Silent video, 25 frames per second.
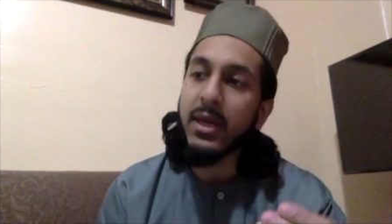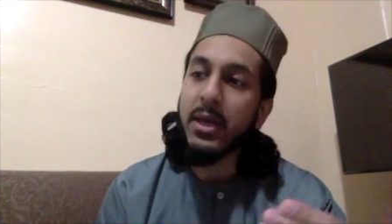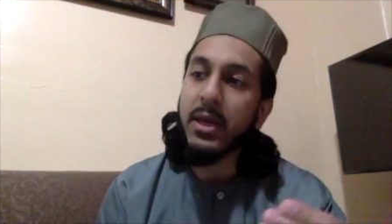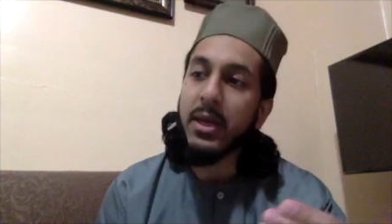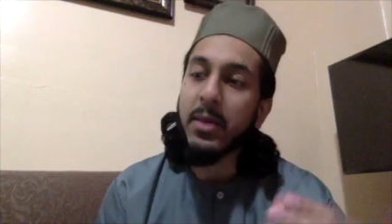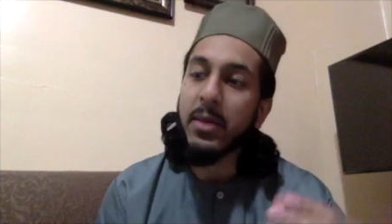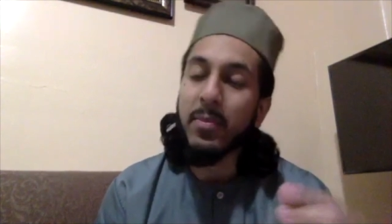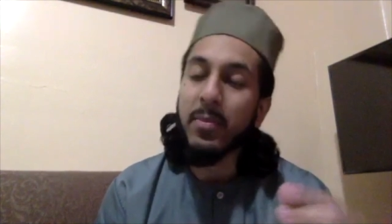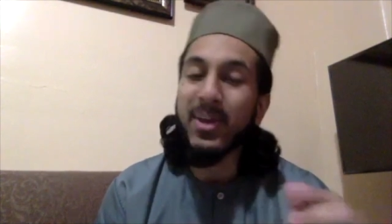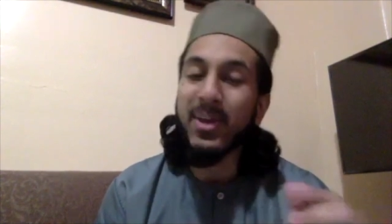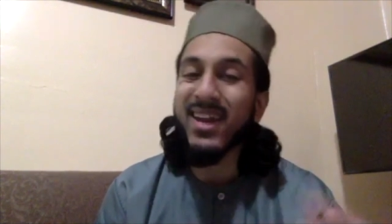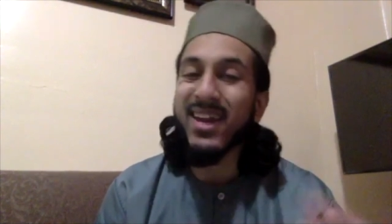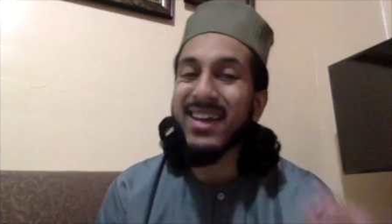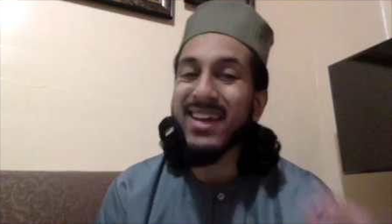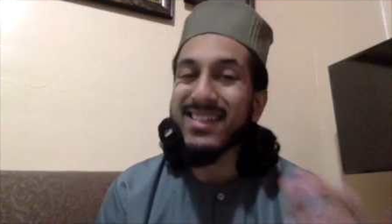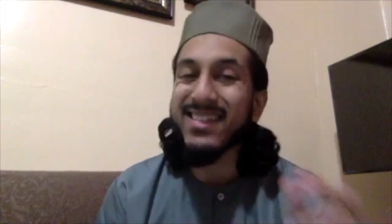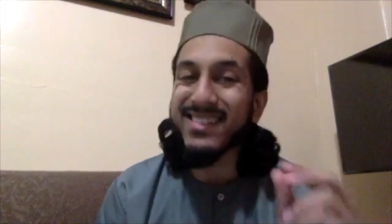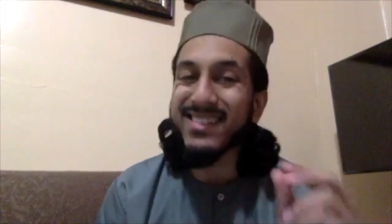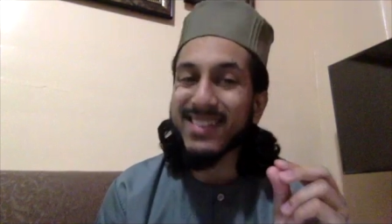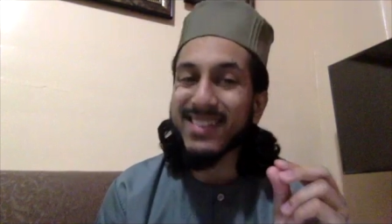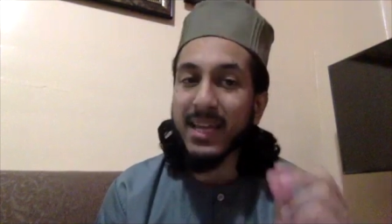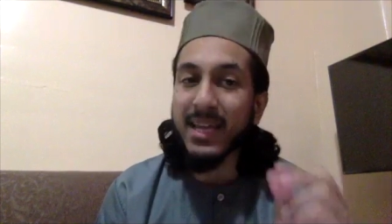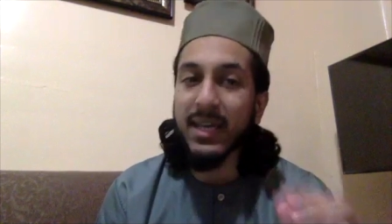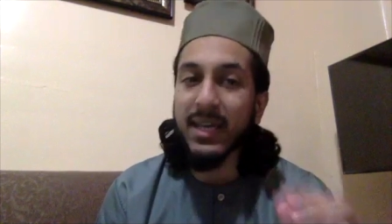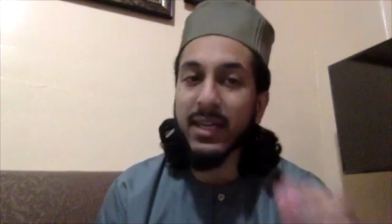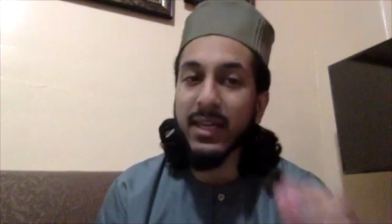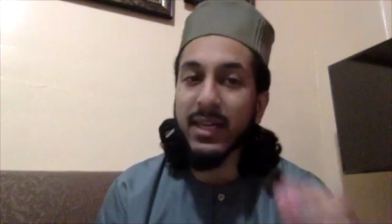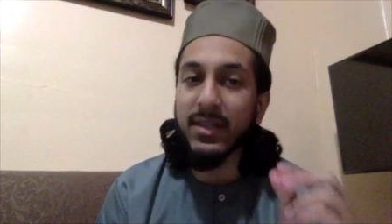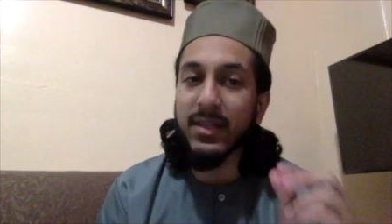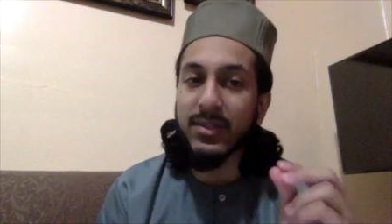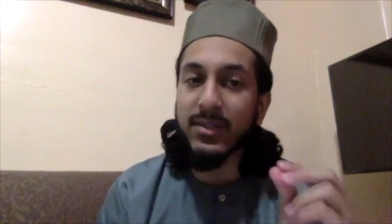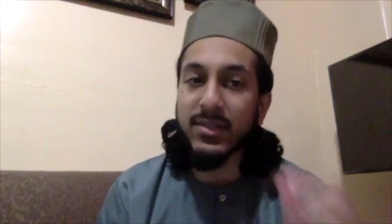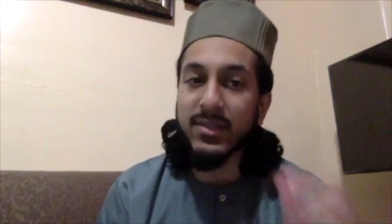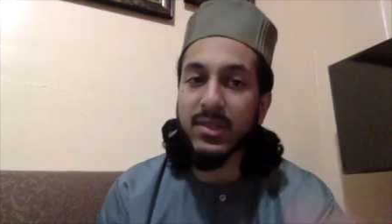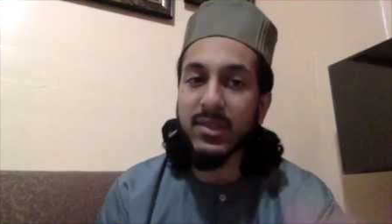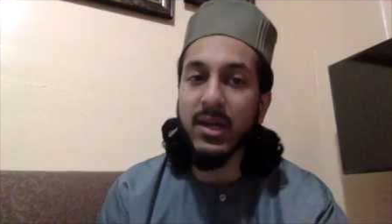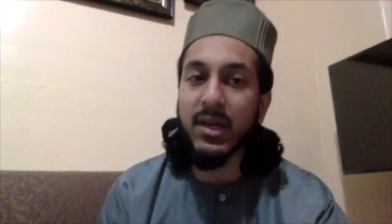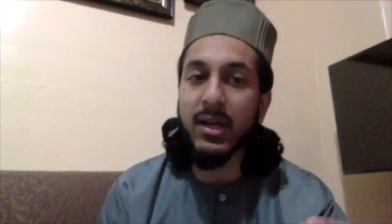but his second
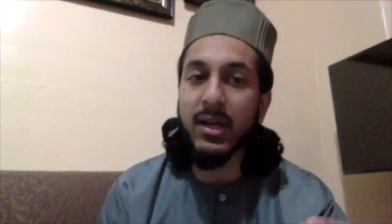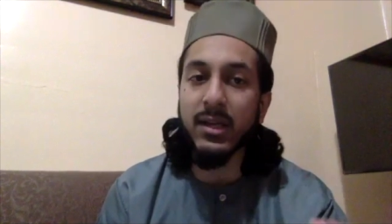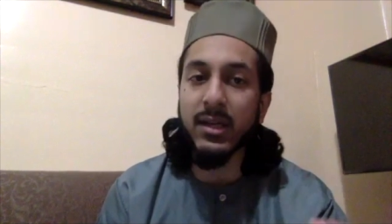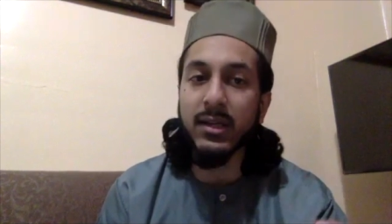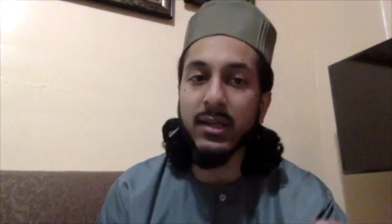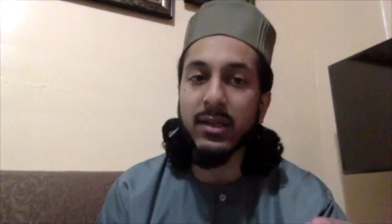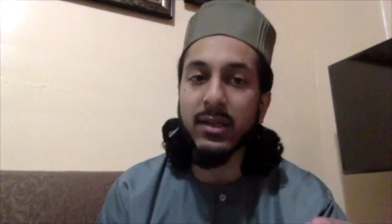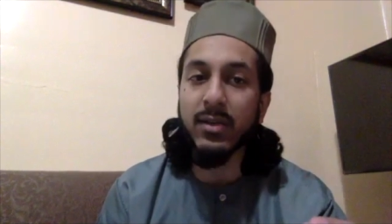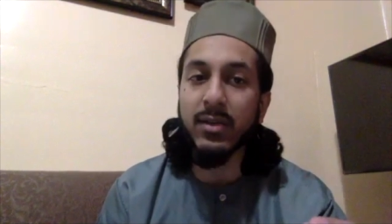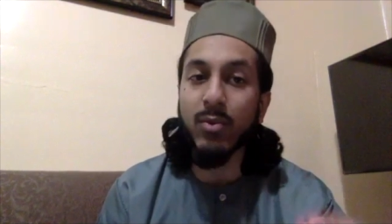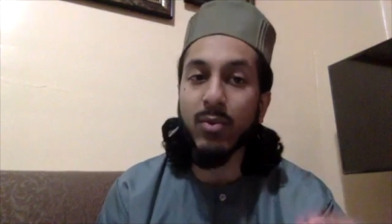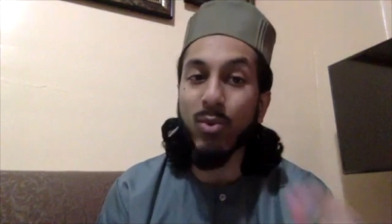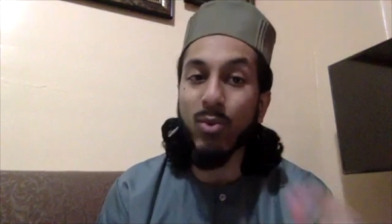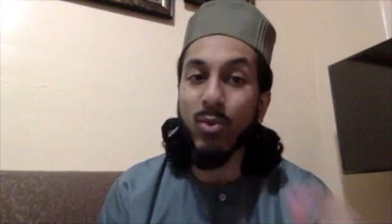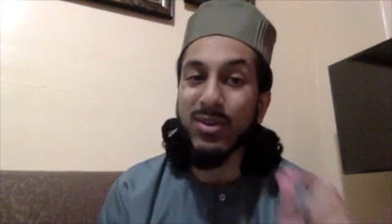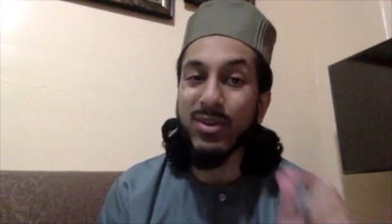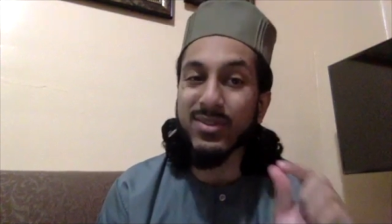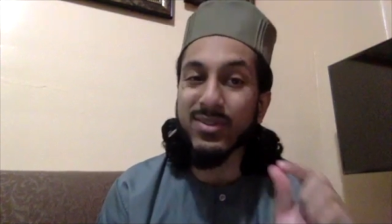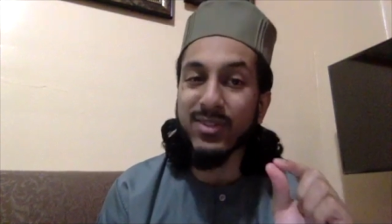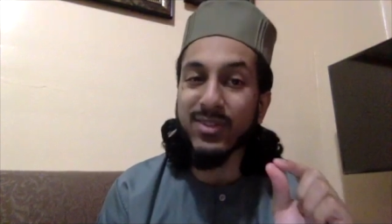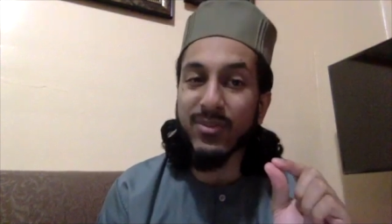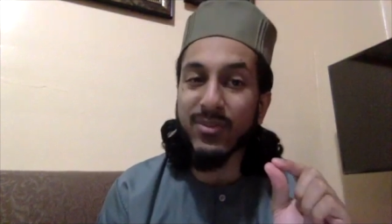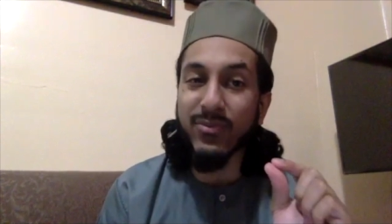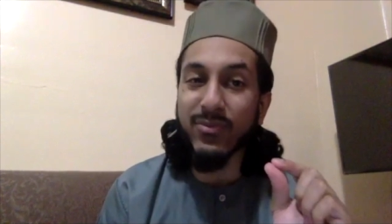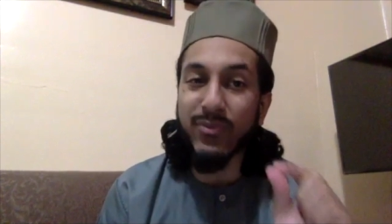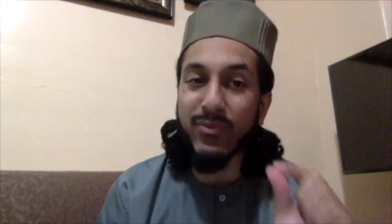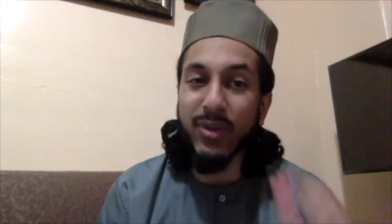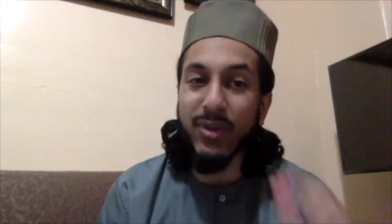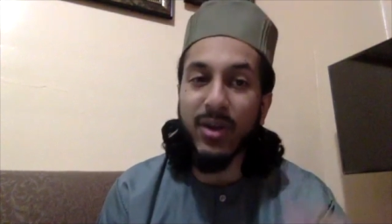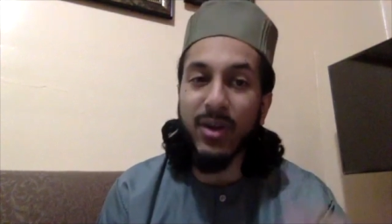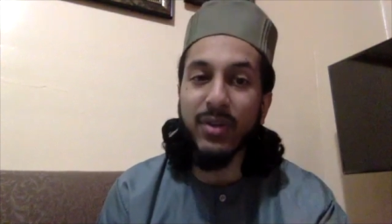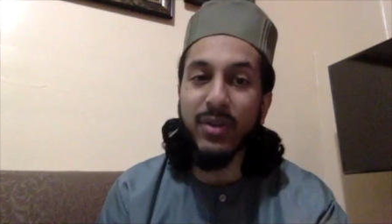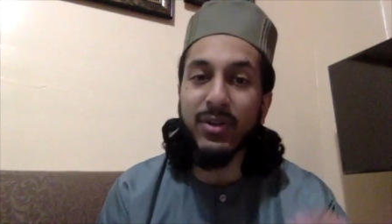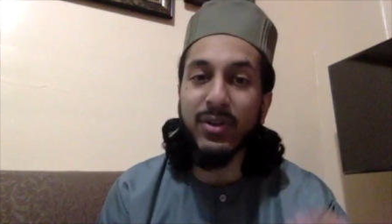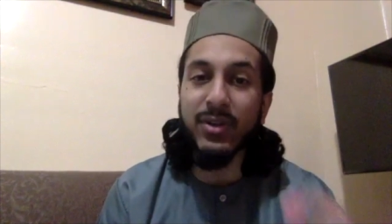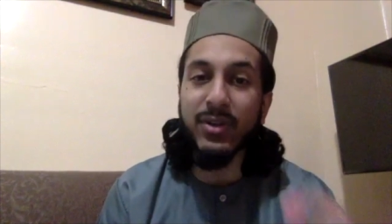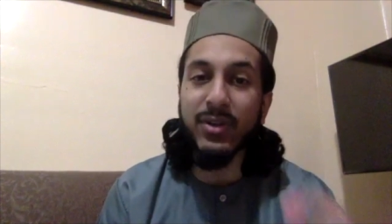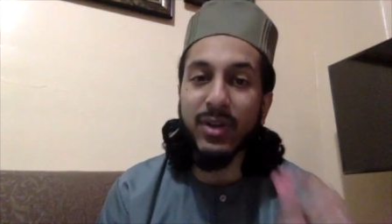son was the
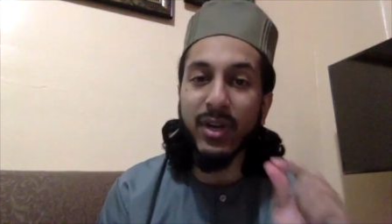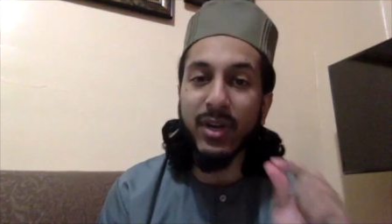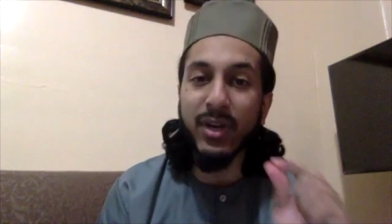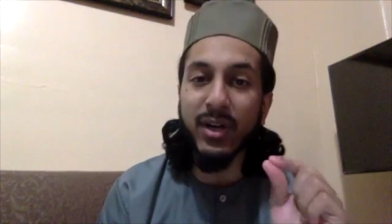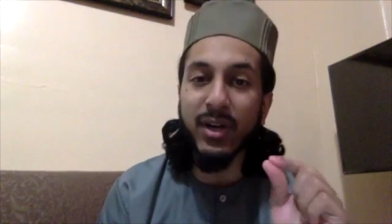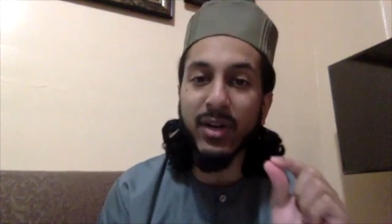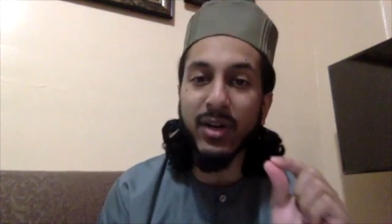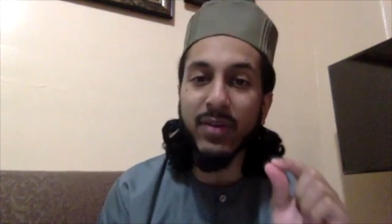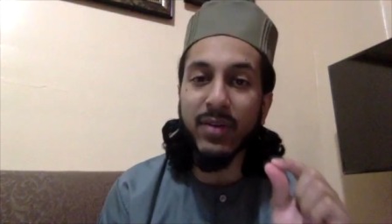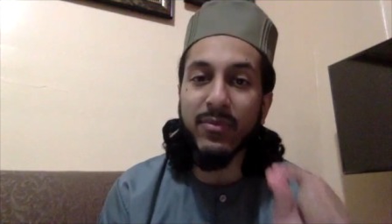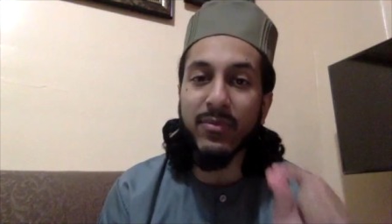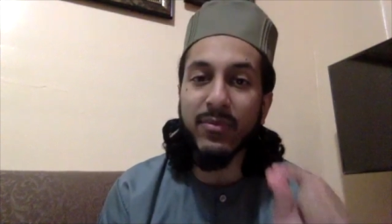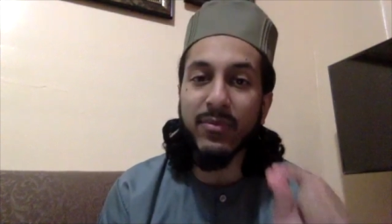father of